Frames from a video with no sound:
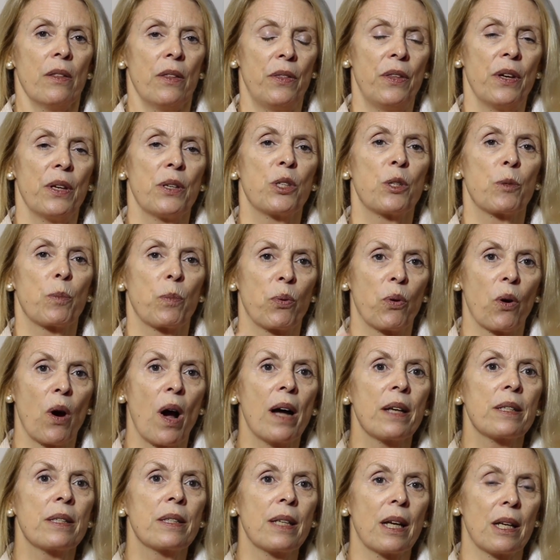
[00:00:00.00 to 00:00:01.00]
this
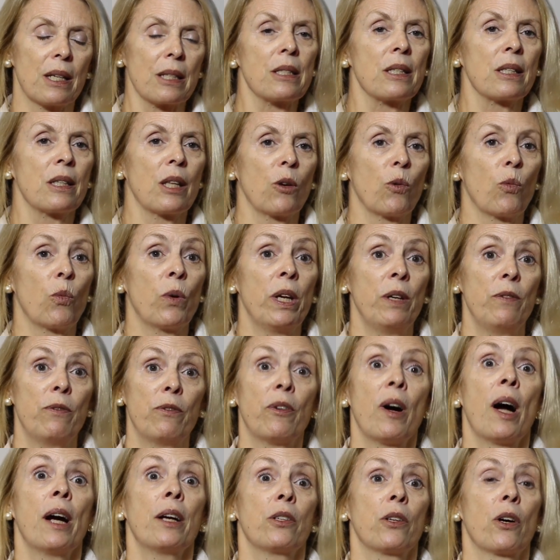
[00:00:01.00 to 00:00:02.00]
process that we
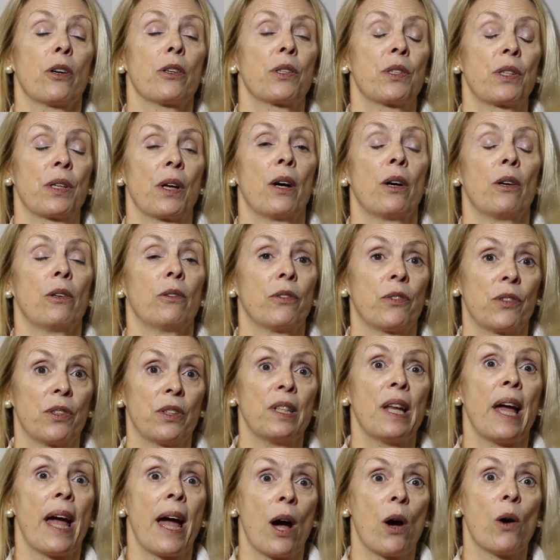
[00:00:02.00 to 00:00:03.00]
find ourselves
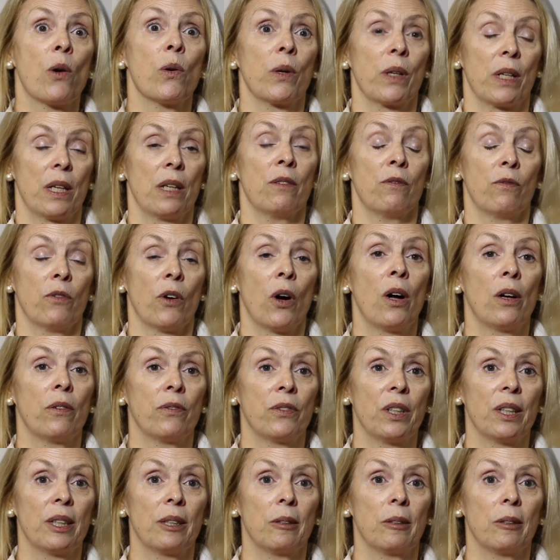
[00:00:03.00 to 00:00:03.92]
now involved